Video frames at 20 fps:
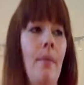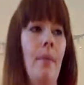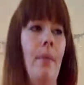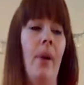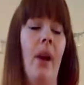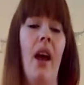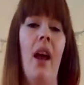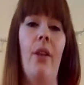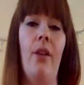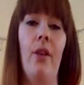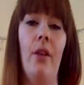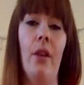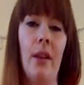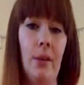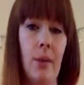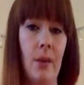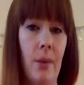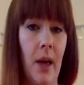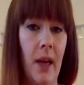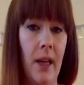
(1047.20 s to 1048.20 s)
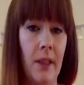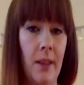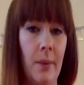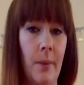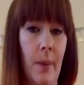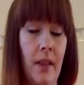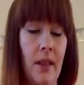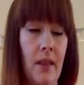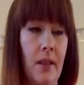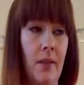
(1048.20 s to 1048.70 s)
but I thought that was quite
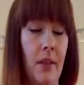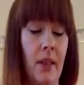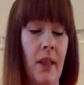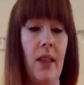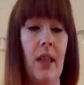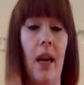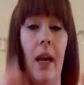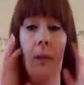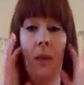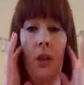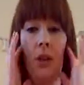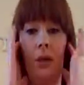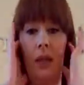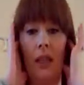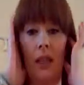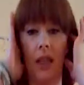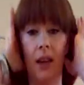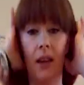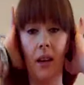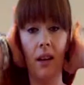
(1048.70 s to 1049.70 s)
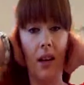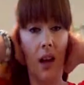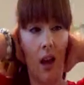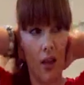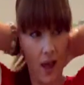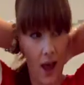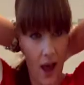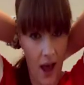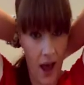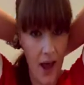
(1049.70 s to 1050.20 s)
expensive at the time, so we didn't
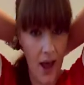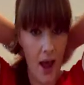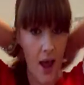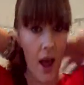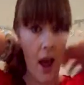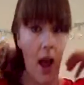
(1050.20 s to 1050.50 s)
get that.